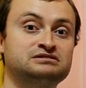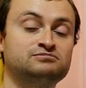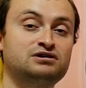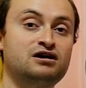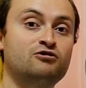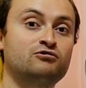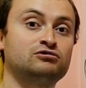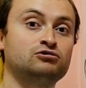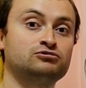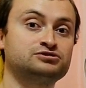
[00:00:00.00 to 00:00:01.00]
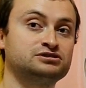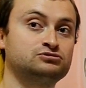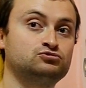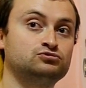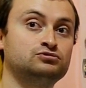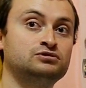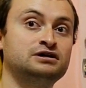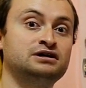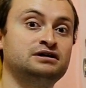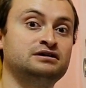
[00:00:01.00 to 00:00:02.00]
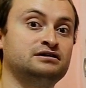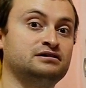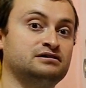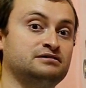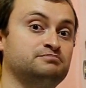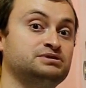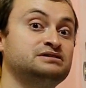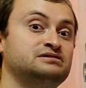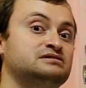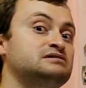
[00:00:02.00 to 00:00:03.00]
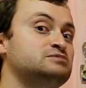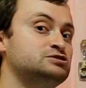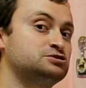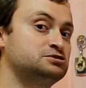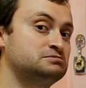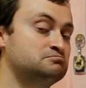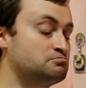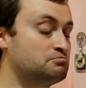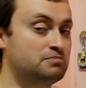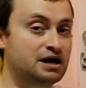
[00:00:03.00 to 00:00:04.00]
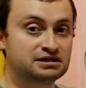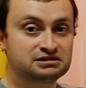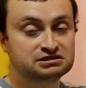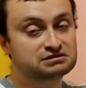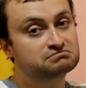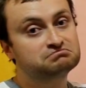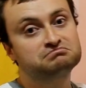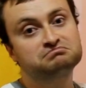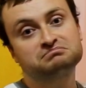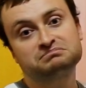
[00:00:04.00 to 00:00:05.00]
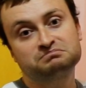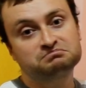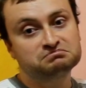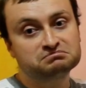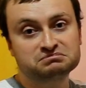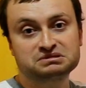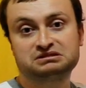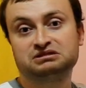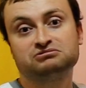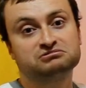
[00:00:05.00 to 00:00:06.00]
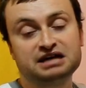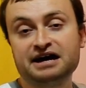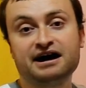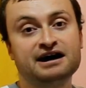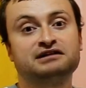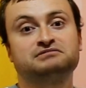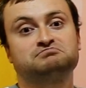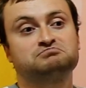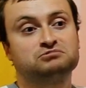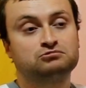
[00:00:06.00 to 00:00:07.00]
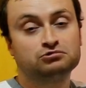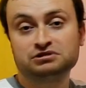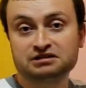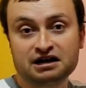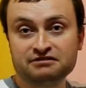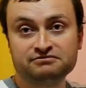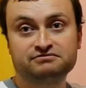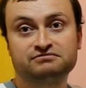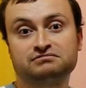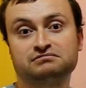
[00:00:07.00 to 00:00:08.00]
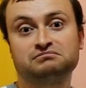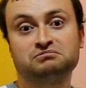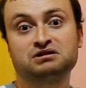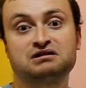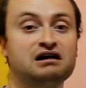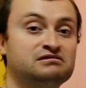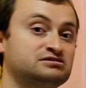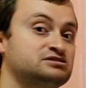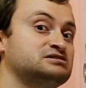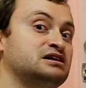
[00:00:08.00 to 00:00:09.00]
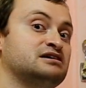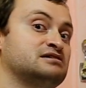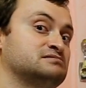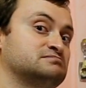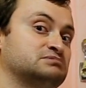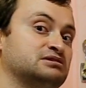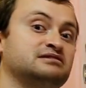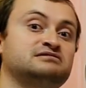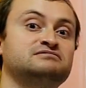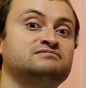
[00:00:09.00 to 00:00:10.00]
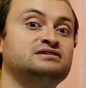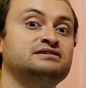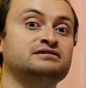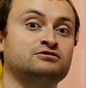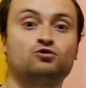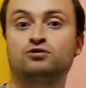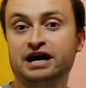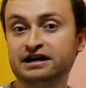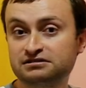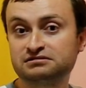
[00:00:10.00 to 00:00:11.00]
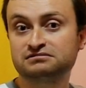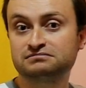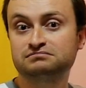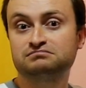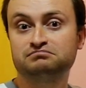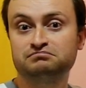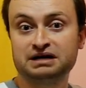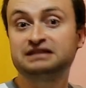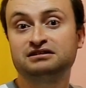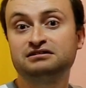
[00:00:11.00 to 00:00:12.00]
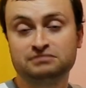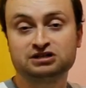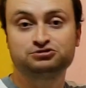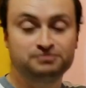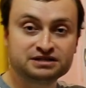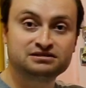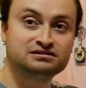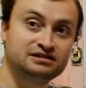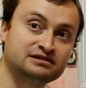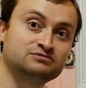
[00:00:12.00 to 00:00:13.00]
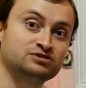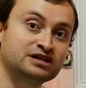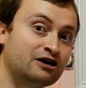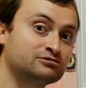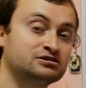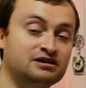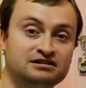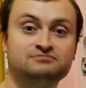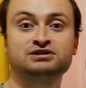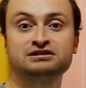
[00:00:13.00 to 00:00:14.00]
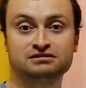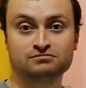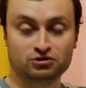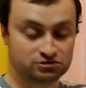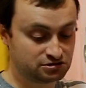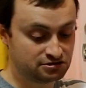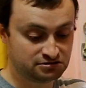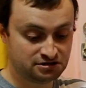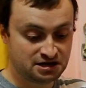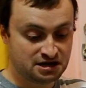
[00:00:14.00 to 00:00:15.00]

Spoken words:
somehow closer to a printed image, but still they are good enough. The colors are relatively correct, better, much better than without a calibrated monitor.